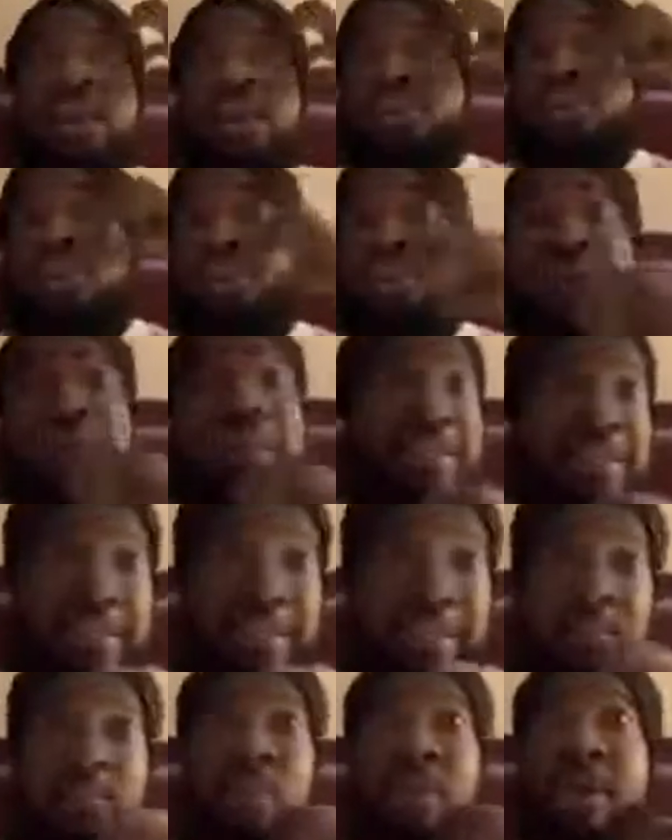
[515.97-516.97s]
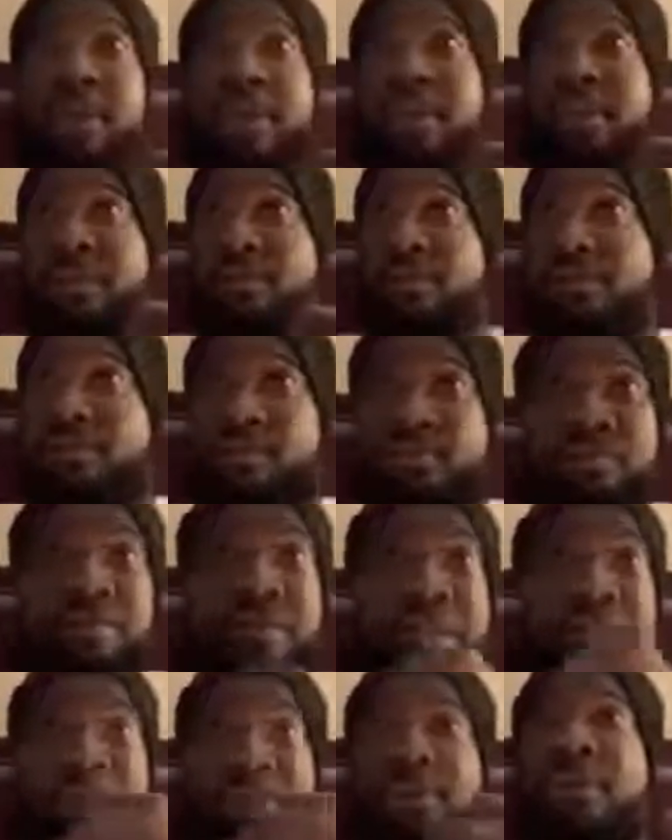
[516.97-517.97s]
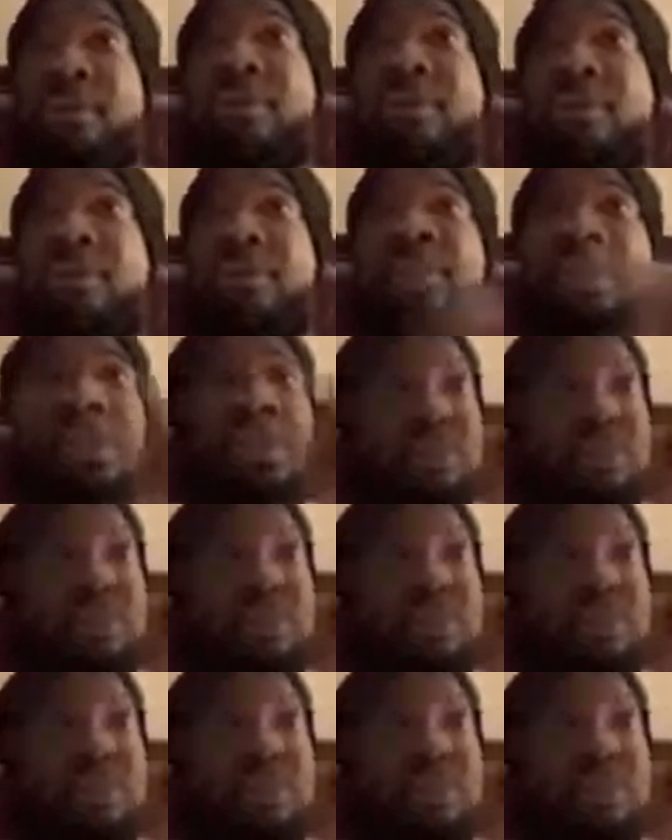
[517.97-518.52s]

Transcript: dressed with muscles.